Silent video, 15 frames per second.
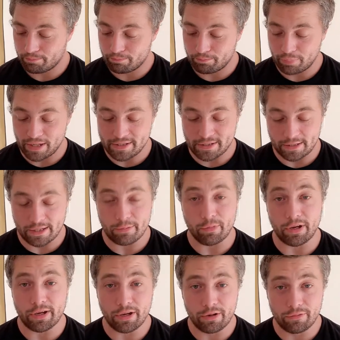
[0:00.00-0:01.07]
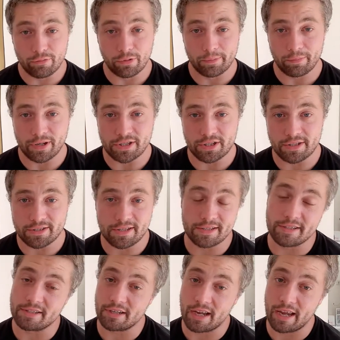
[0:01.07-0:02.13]
Basically, my overall impression is this
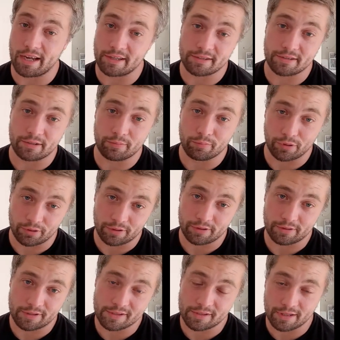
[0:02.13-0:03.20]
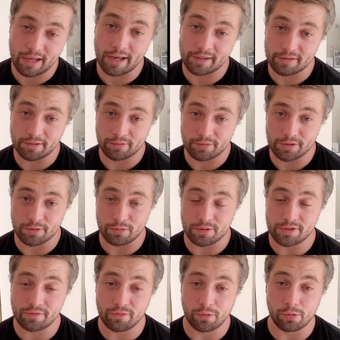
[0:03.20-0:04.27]
is an excellent book. It's an excellent resource
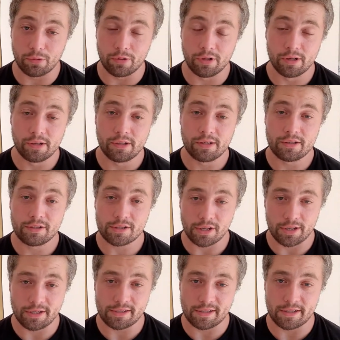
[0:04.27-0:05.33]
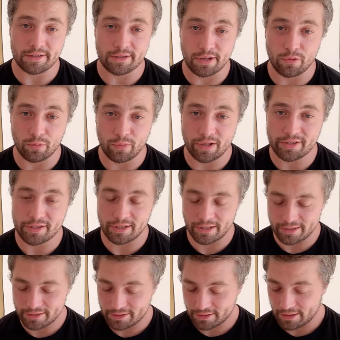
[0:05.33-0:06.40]
for Chinese internal martial
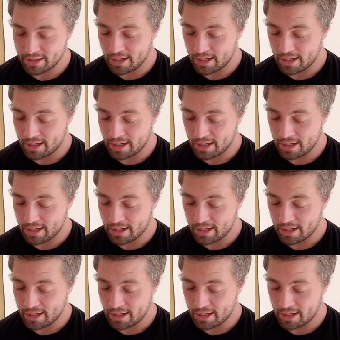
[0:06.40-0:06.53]
arts.